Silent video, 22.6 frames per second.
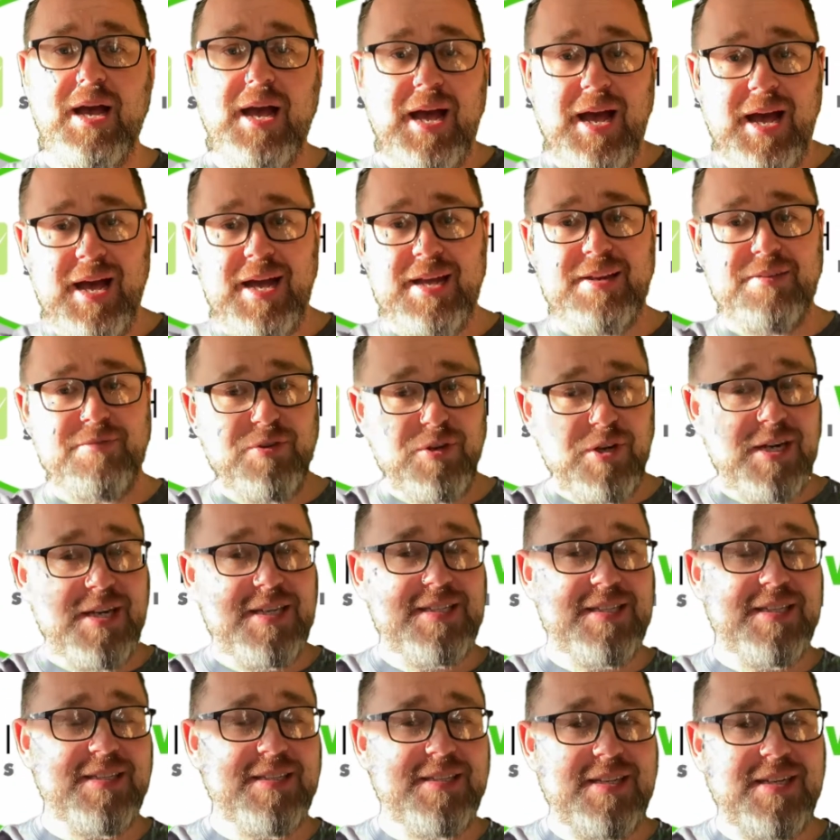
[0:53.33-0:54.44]
And if you're
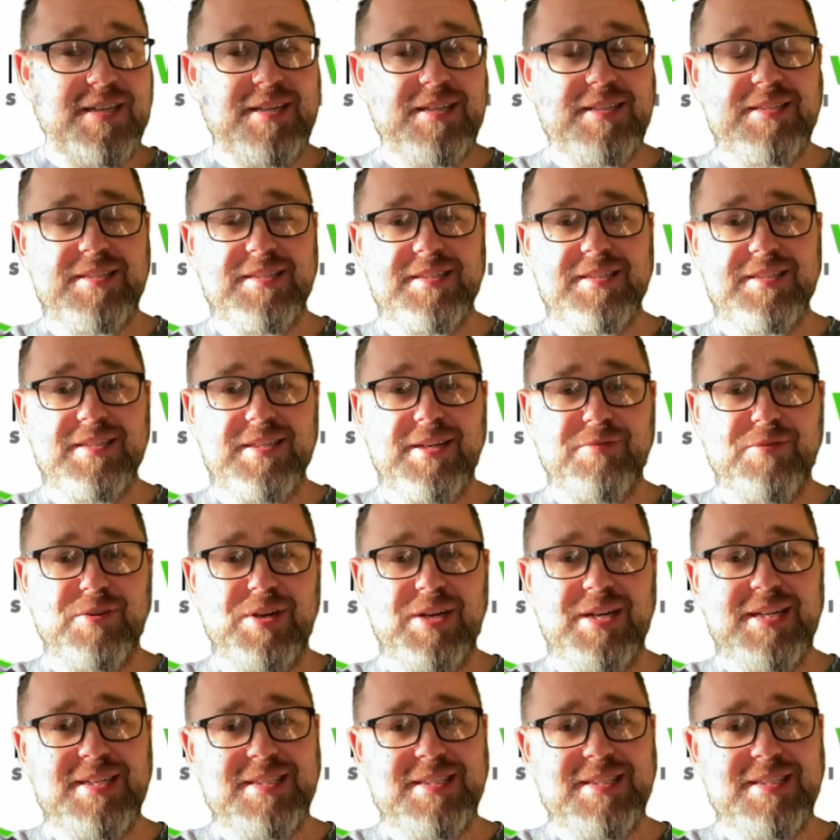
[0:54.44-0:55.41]
listening to this, if you're